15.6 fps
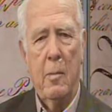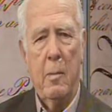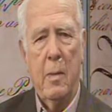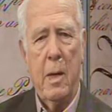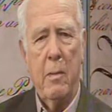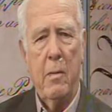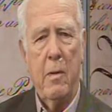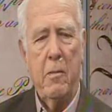
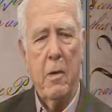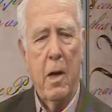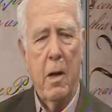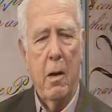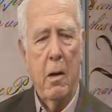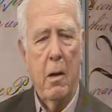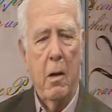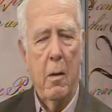Maybe they've got
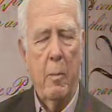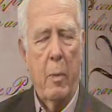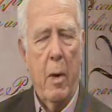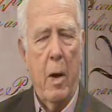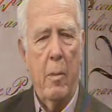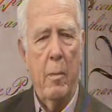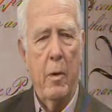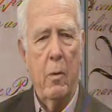a little
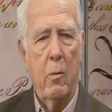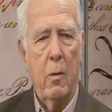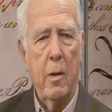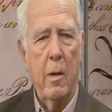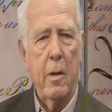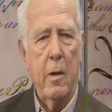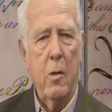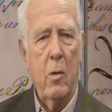problem in the way
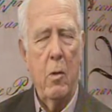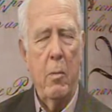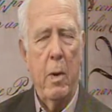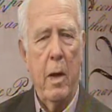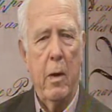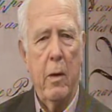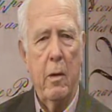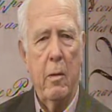they go
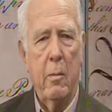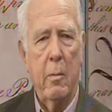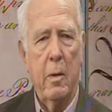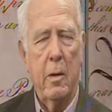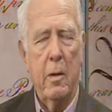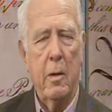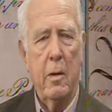about it, but